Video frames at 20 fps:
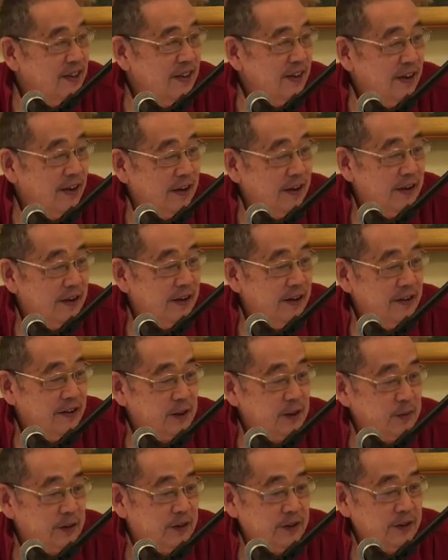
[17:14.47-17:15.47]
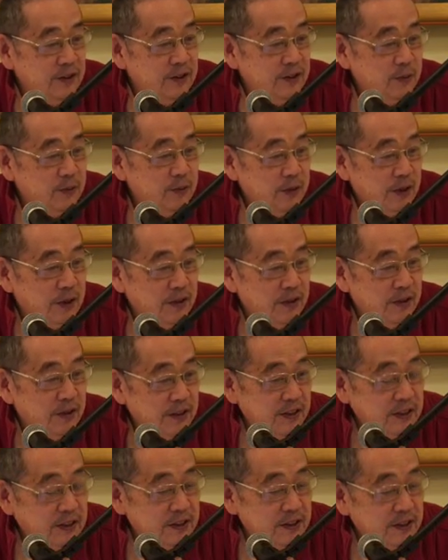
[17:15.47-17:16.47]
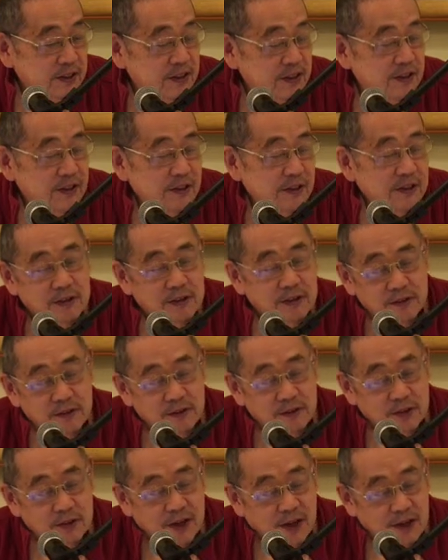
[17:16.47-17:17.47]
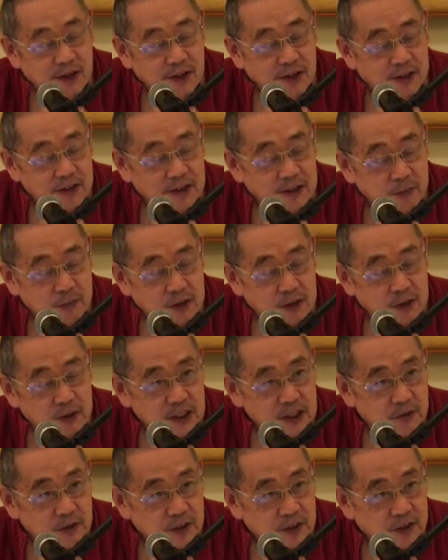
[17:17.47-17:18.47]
This material world is dukkhalaya masaswatam.